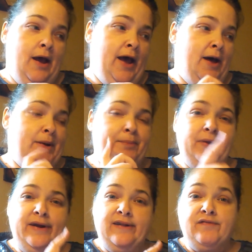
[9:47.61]
And
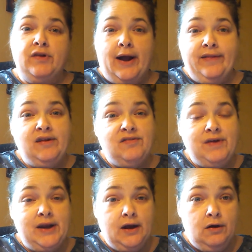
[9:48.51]
please, if you like this
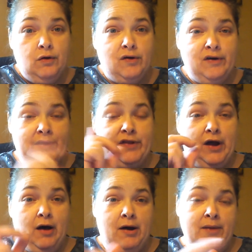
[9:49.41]
video, the
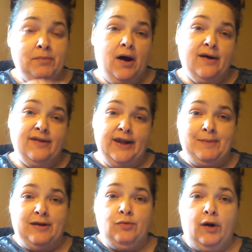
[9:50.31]
unboxing,
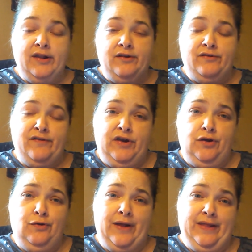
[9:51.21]
my Swanson's
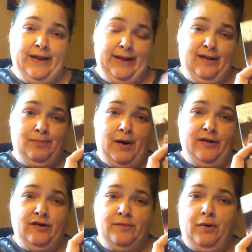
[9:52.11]
review, and then the
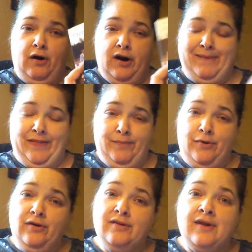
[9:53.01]
sponsored part about the
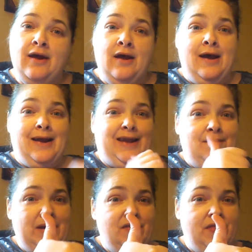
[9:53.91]
books,
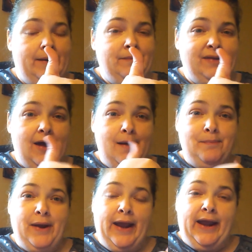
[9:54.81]
give me a thumbs
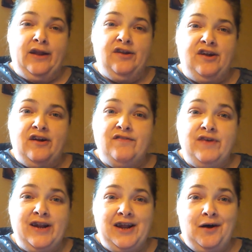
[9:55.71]
up and share the
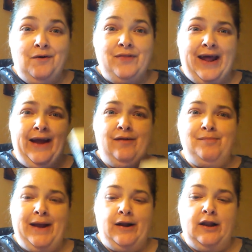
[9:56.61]
video. That helps
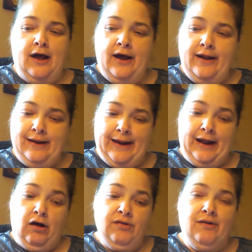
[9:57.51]
me out a lot, and
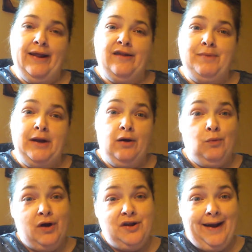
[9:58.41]
it also lets me know
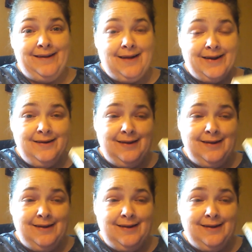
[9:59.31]
what you guys like to